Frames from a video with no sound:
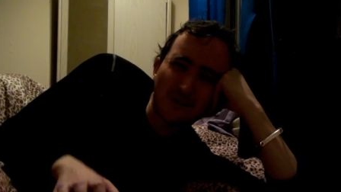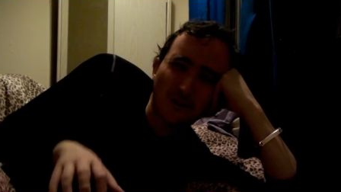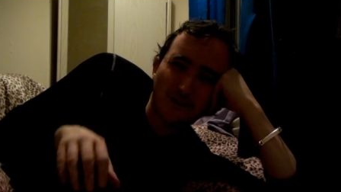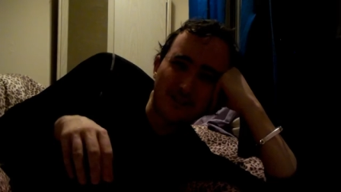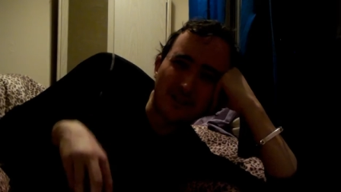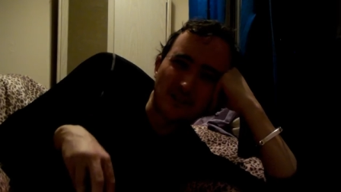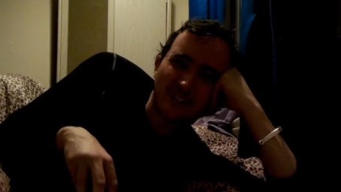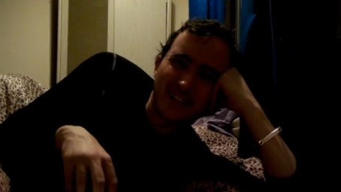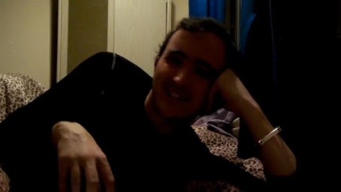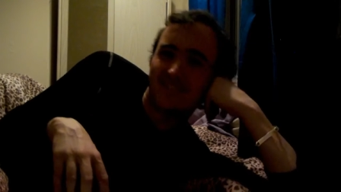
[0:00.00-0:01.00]
authors and
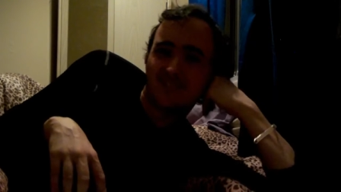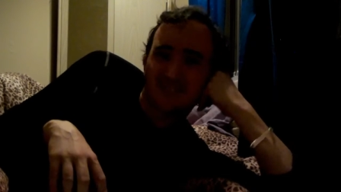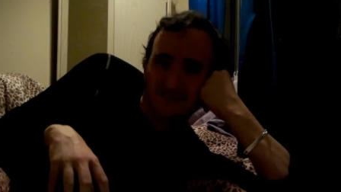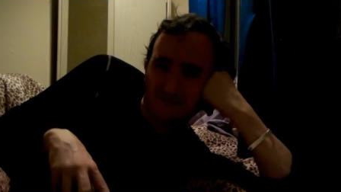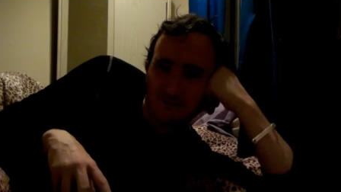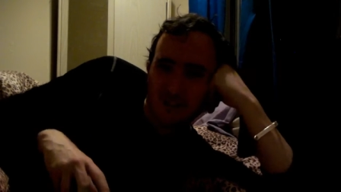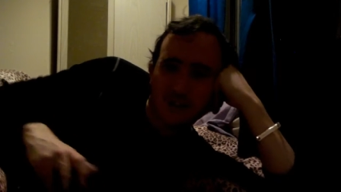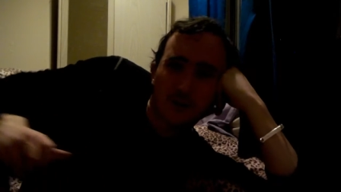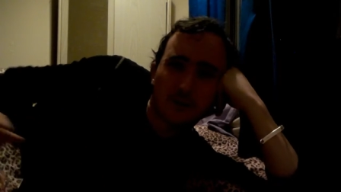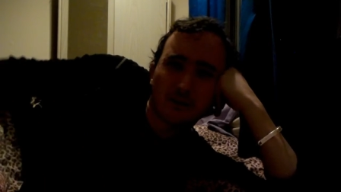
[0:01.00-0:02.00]
graves, when I
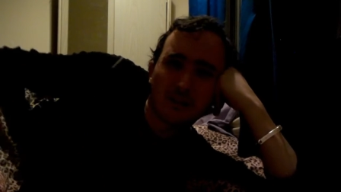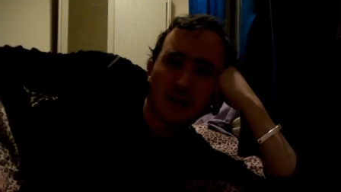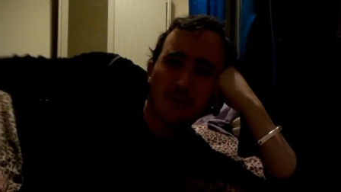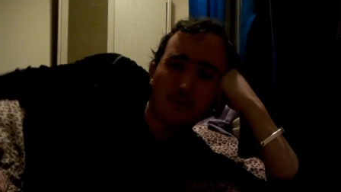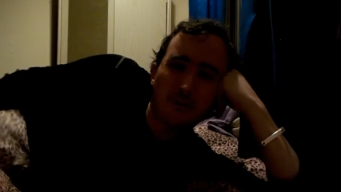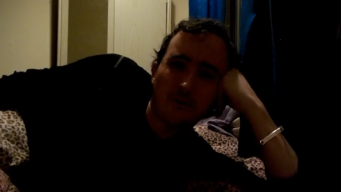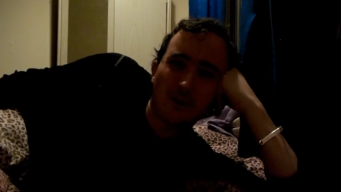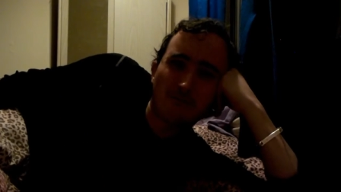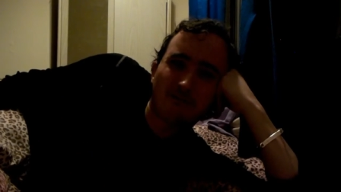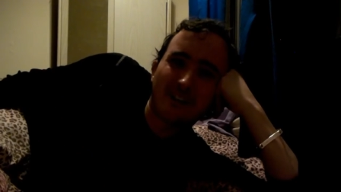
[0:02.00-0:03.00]
grew up, I
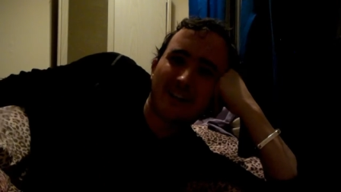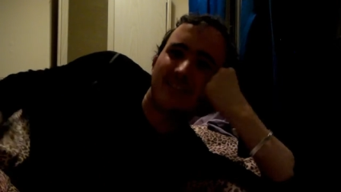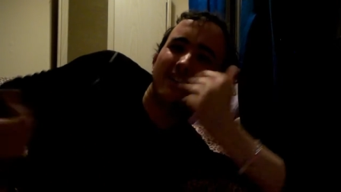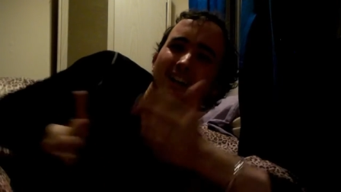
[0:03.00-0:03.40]
read